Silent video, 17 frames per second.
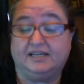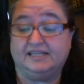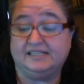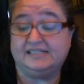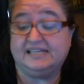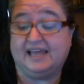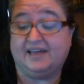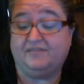It
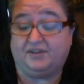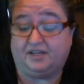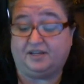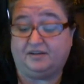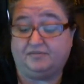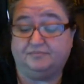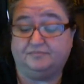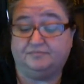is
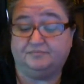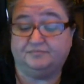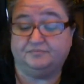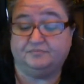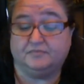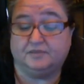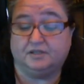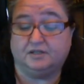heavy.
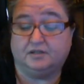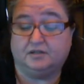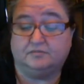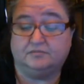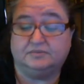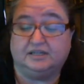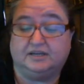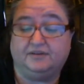
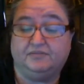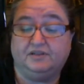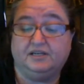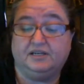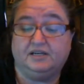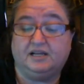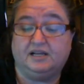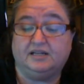
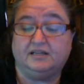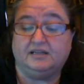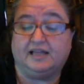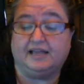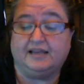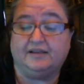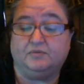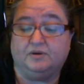Definitely not a
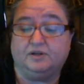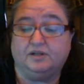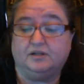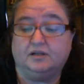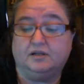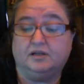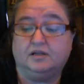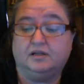light one,
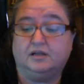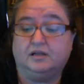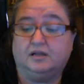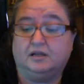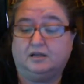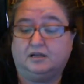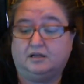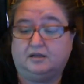
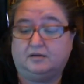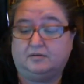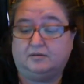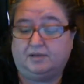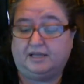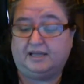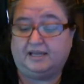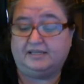
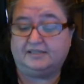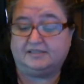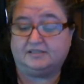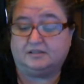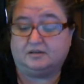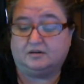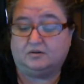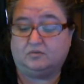as
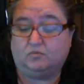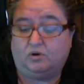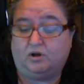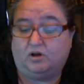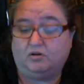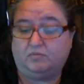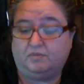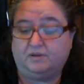the
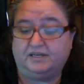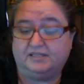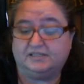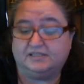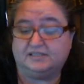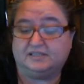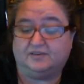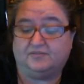Walkman
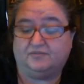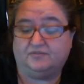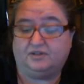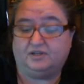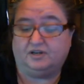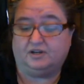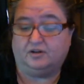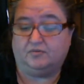and stuff,
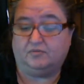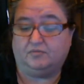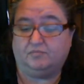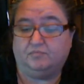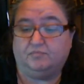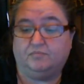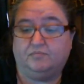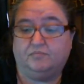you know,
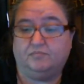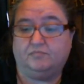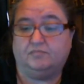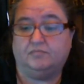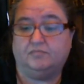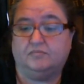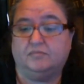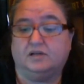
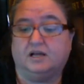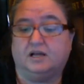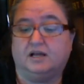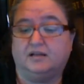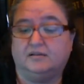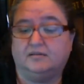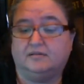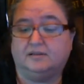
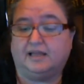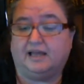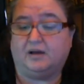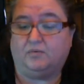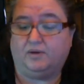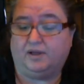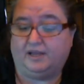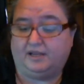got
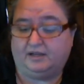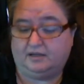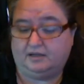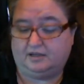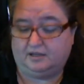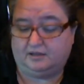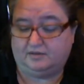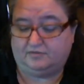that way
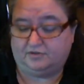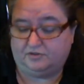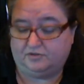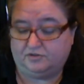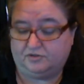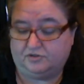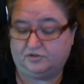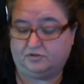in the
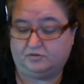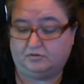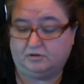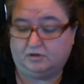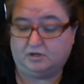future.